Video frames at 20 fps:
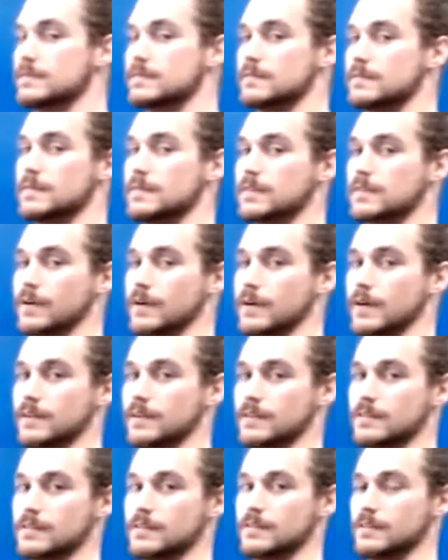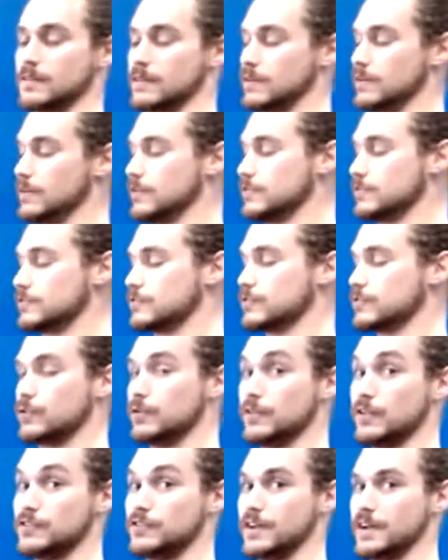let's go ahead and screw
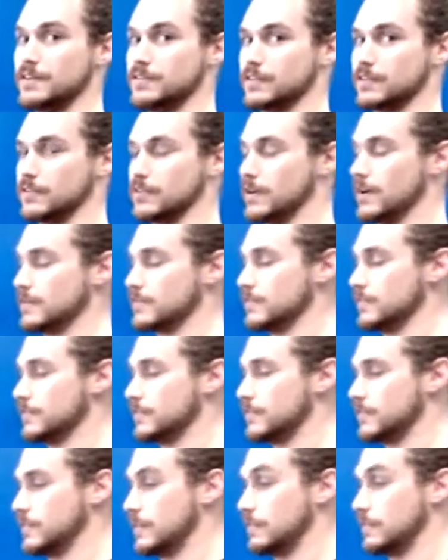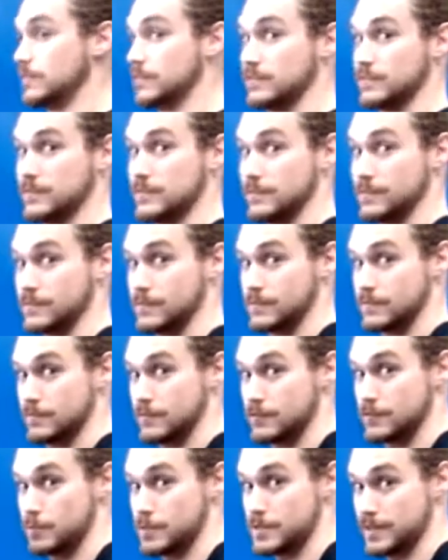the changing direction because I'm just
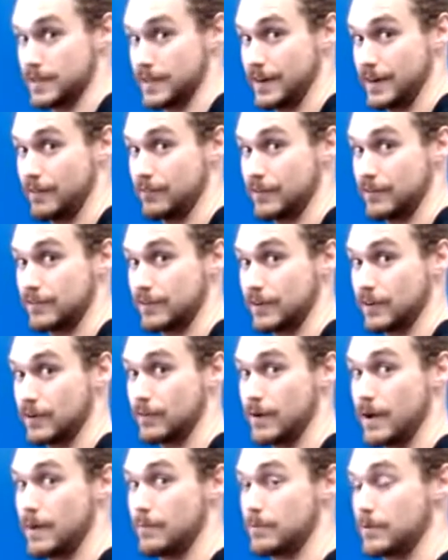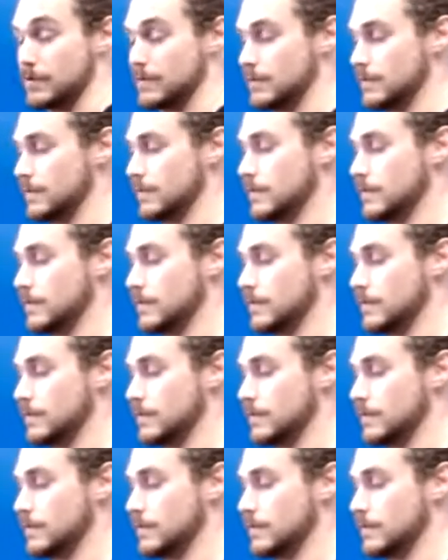switching at every single rep.